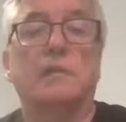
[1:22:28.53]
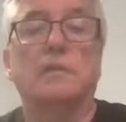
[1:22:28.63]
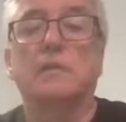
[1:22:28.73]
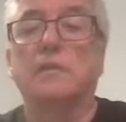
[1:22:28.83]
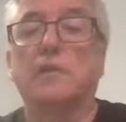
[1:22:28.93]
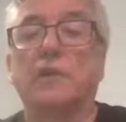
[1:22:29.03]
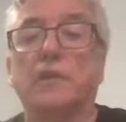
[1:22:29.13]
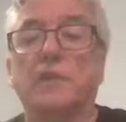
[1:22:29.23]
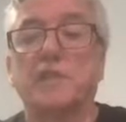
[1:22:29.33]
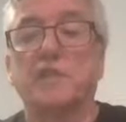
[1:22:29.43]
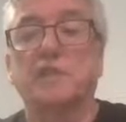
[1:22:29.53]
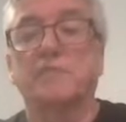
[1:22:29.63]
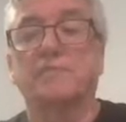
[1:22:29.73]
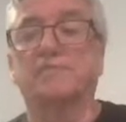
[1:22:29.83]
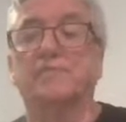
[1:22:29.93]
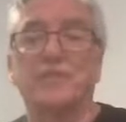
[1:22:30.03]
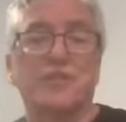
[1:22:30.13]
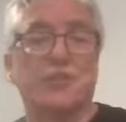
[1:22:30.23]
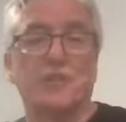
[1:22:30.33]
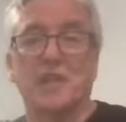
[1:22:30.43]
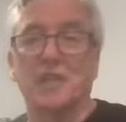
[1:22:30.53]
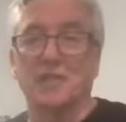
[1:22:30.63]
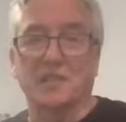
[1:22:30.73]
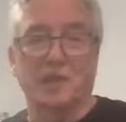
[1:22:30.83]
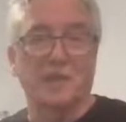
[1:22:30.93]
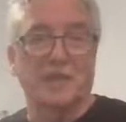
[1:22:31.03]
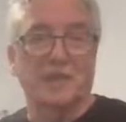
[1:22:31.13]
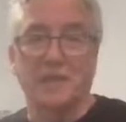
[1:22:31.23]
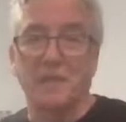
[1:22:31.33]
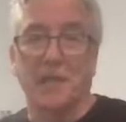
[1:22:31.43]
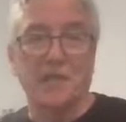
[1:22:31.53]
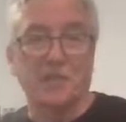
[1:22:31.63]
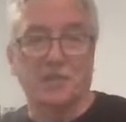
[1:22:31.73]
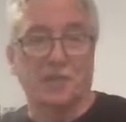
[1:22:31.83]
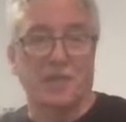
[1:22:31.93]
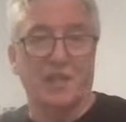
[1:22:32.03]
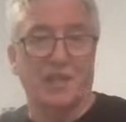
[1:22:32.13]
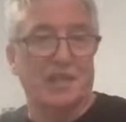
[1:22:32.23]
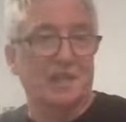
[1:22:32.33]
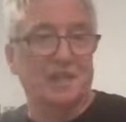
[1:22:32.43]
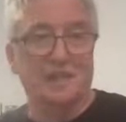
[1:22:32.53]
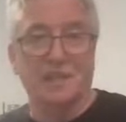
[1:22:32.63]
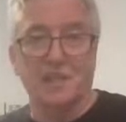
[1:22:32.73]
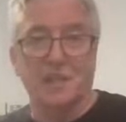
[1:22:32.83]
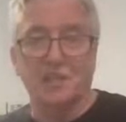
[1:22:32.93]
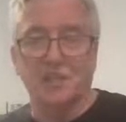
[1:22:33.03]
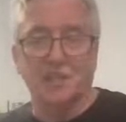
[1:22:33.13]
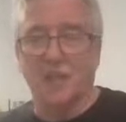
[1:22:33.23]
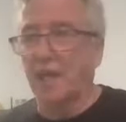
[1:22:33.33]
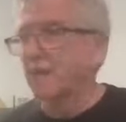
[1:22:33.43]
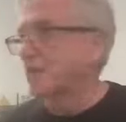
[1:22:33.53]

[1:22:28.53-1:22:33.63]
you know, there's shootings down there in the main street, and it's just getting